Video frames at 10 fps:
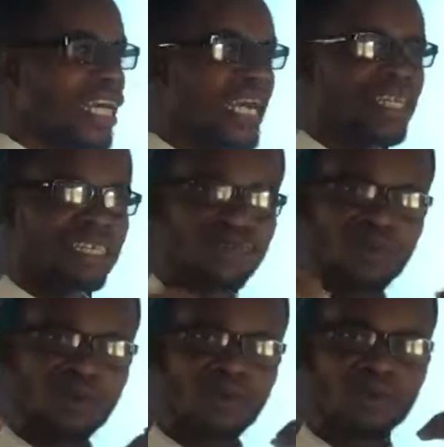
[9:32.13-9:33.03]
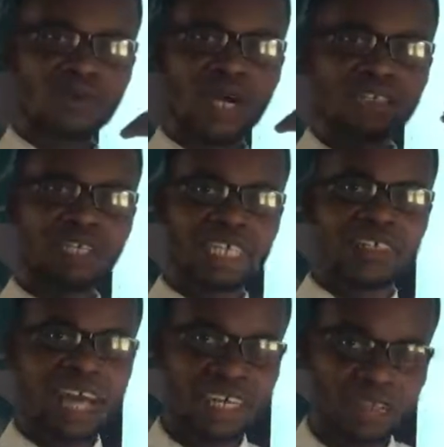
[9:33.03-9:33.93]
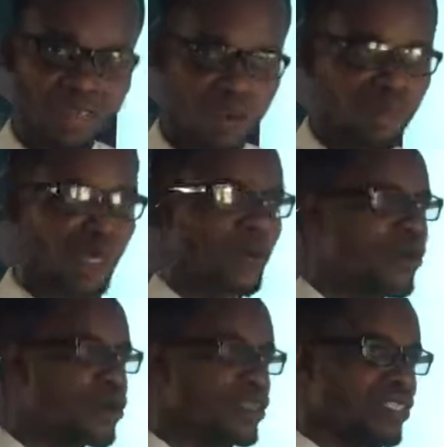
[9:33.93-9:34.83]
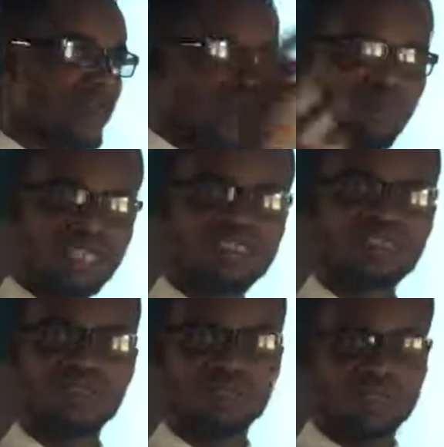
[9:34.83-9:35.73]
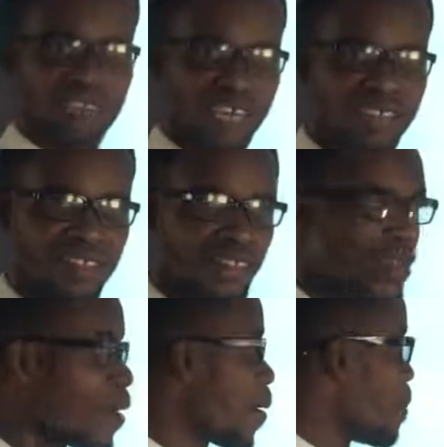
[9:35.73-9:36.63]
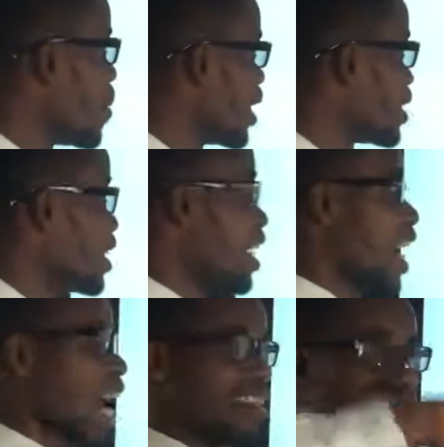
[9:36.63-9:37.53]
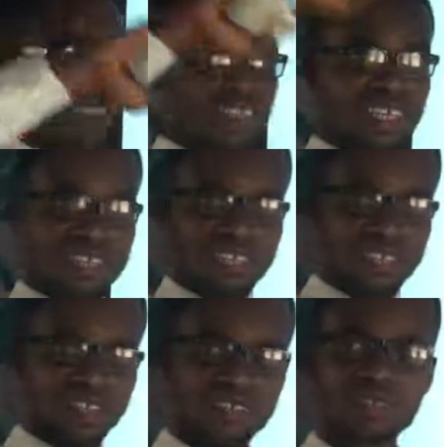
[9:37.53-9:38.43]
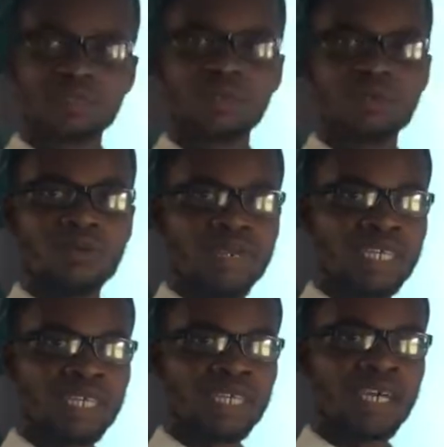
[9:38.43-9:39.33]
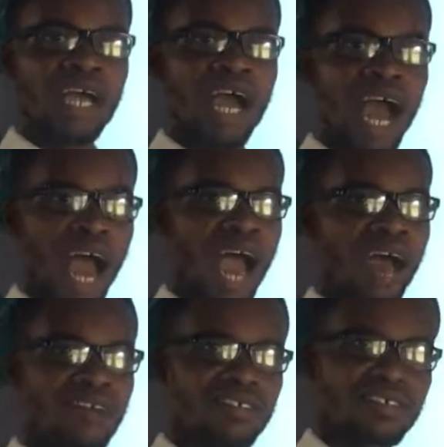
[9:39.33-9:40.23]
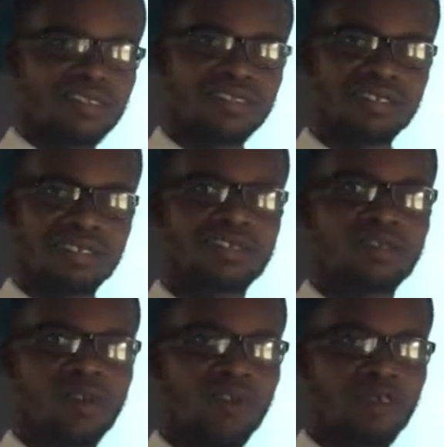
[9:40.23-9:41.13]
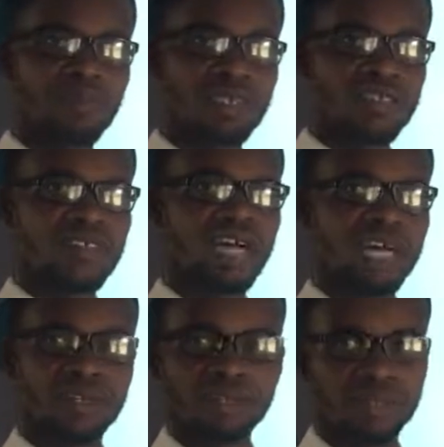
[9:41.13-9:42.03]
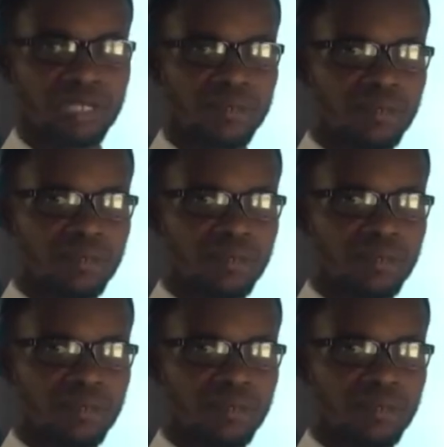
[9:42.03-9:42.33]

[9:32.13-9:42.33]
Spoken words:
you could enjoy the right from your home, in your community, in your society. But as a nation, we are citizens of a particular country.